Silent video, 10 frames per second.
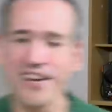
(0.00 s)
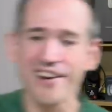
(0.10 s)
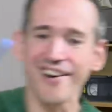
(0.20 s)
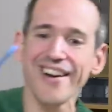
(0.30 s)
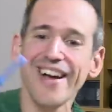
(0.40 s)

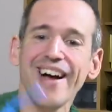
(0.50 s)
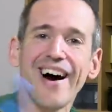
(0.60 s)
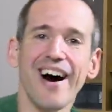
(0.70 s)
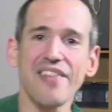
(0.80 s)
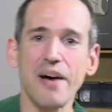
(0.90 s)
here
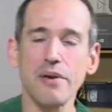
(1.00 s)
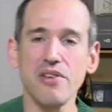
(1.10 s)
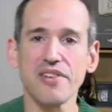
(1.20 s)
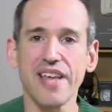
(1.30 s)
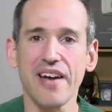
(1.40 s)
uh, that we
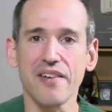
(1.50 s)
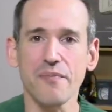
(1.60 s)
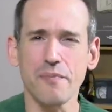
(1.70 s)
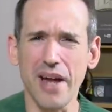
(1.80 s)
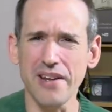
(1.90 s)
looked at
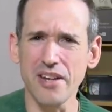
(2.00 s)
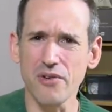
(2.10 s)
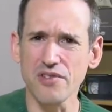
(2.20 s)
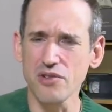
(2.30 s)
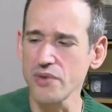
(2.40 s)
about a year
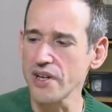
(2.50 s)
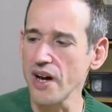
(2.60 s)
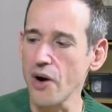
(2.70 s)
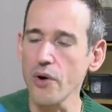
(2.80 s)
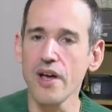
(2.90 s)
or two
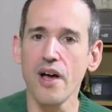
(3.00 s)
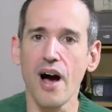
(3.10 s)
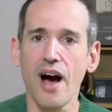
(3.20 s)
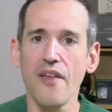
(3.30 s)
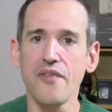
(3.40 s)
ago.
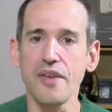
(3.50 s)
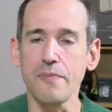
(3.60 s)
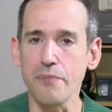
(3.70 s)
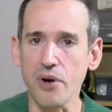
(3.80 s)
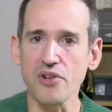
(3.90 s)
Uh, the
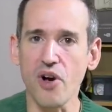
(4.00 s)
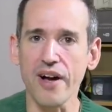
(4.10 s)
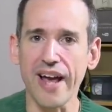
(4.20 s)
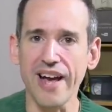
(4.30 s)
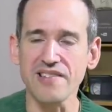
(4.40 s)

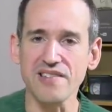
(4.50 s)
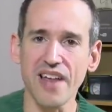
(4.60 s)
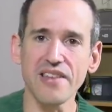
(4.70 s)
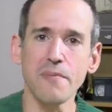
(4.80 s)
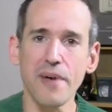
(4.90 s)
BirdDog has
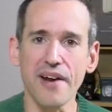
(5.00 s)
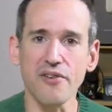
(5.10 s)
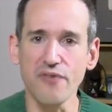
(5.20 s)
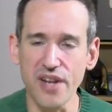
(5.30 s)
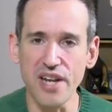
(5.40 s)
slightly
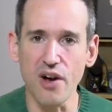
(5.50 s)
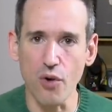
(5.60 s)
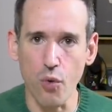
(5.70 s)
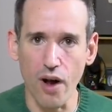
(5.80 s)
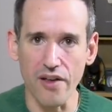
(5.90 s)
better video
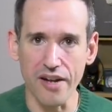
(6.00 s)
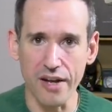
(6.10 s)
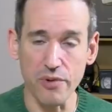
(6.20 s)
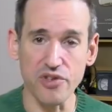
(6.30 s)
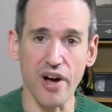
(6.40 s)
quality,
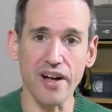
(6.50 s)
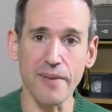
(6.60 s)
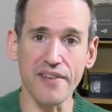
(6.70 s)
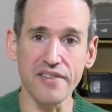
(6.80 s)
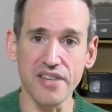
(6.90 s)
and we'll talk
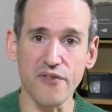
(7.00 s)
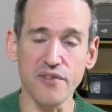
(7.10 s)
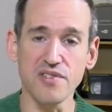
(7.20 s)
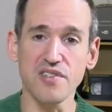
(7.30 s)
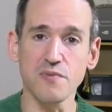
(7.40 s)
about the
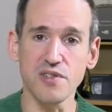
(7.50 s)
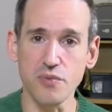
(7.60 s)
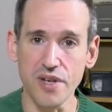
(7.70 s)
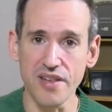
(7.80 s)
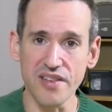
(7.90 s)
differences
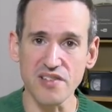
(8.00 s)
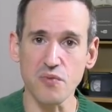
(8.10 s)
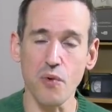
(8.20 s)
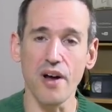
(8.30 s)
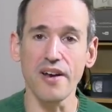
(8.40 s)
between this
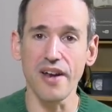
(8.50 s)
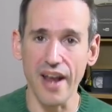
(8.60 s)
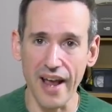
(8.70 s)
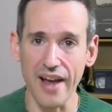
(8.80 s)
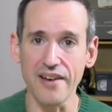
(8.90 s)
one
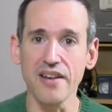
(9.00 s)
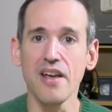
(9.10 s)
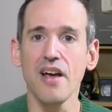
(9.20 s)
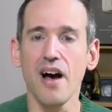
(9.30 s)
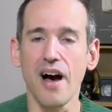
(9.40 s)
and
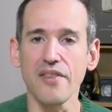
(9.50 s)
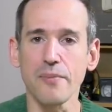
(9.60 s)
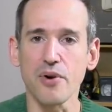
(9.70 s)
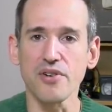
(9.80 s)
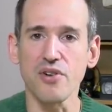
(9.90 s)
uh, the
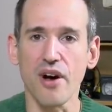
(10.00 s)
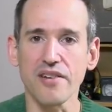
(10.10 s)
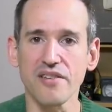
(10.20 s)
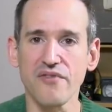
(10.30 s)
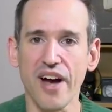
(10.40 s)

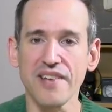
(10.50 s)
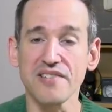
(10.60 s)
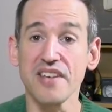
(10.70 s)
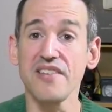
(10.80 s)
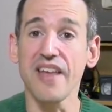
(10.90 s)
BirdDog
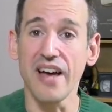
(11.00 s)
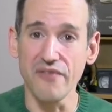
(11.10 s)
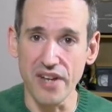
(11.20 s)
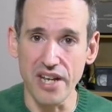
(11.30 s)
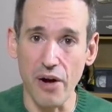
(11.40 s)
device in that
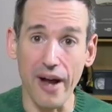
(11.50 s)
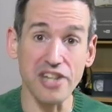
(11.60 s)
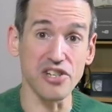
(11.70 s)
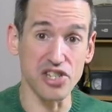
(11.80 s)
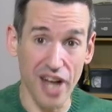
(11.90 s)
video. I
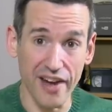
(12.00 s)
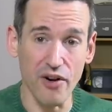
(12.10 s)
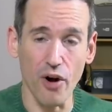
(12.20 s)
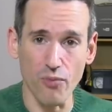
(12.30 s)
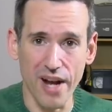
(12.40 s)
actually shot it
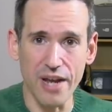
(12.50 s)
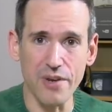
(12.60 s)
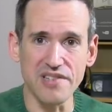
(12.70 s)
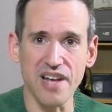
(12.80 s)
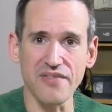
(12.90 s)
already. We
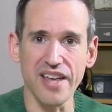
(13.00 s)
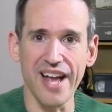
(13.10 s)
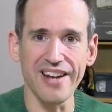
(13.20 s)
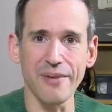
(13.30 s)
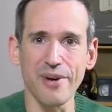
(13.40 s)
just have to
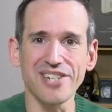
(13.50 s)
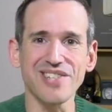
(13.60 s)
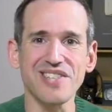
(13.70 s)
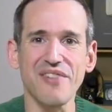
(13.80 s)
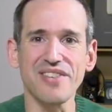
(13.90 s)
edit a bunch
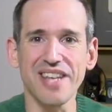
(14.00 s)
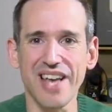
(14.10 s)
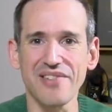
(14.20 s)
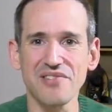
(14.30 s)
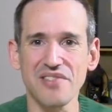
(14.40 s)
of stuff
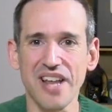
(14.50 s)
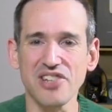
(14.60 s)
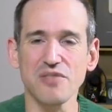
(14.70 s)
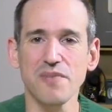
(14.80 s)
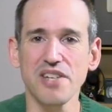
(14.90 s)
together, so that
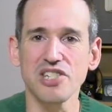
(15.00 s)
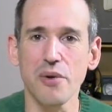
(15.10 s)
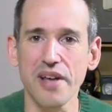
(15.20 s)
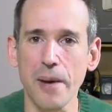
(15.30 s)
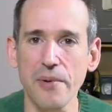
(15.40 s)
should be showing